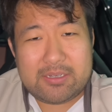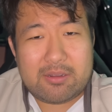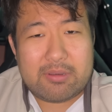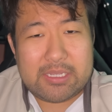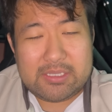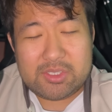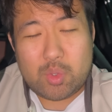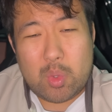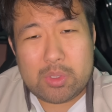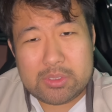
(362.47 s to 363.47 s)
all right? These
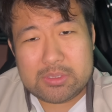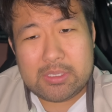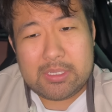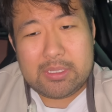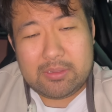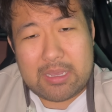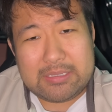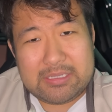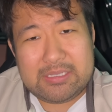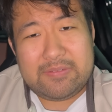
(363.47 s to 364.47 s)
orders
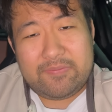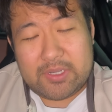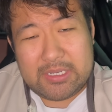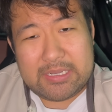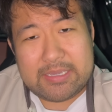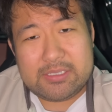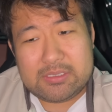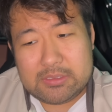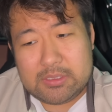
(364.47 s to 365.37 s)
locked in, very nice,